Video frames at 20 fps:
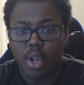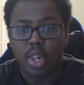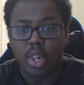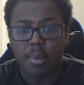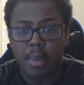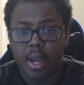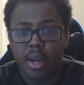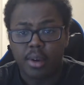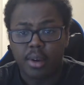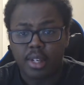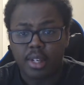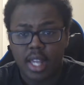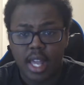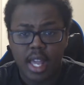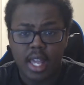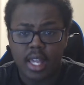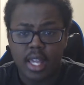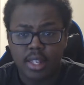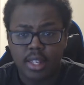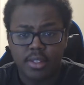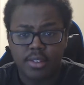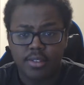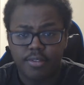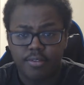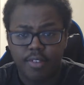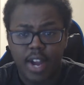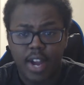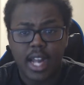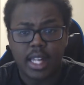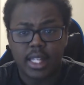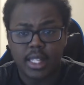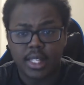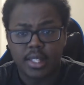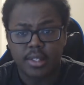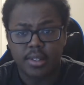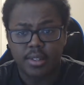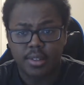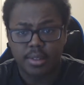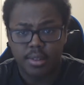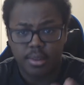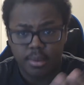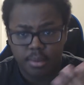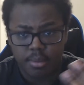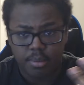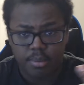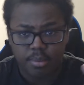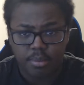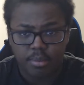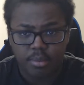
all about gangs, violence,